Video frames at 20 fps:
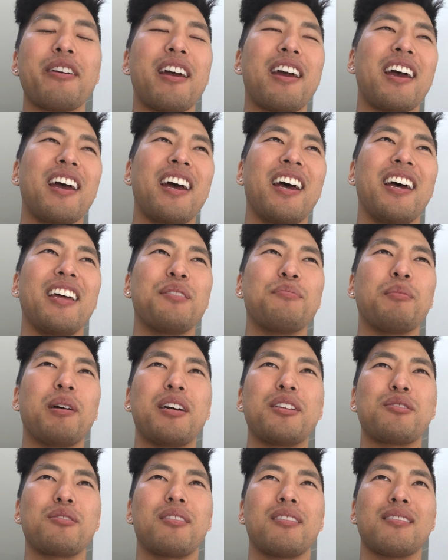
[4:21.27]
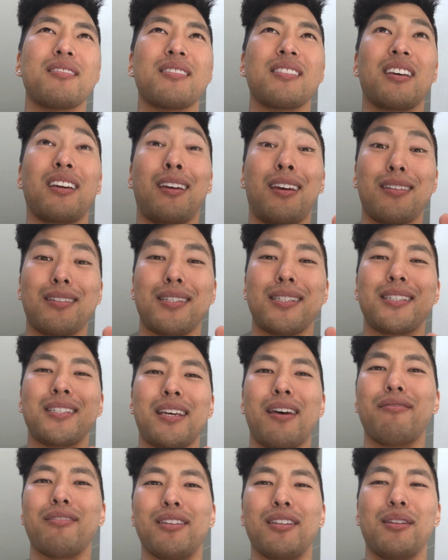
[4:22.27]
And mind you, this is like at
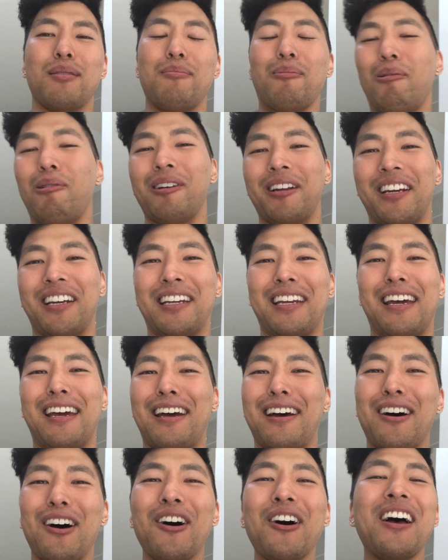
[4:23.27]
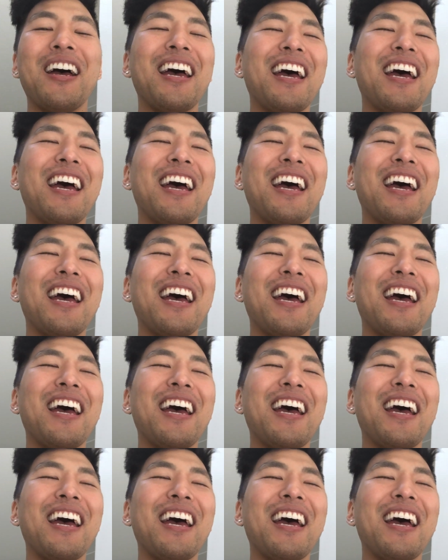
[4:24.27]
7 in the morning now.